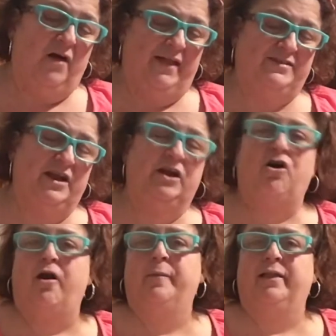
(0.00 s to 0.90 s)
oh that's how
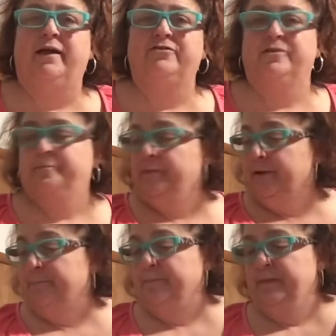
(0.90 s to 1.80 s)
you caramelize them.
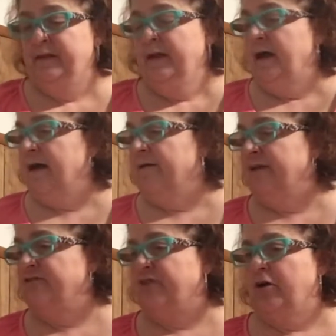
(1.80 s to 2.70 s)
Yeah. All
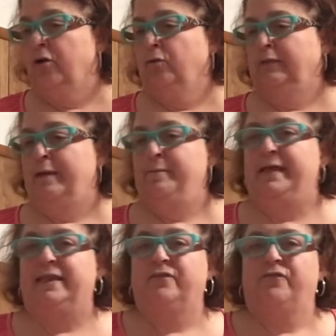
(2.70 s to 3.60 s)
right, so let
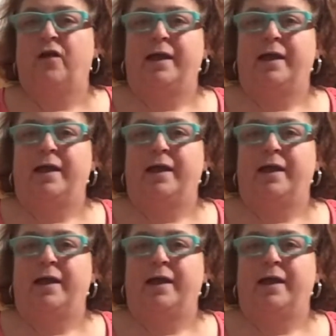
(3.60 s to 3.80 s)
me get the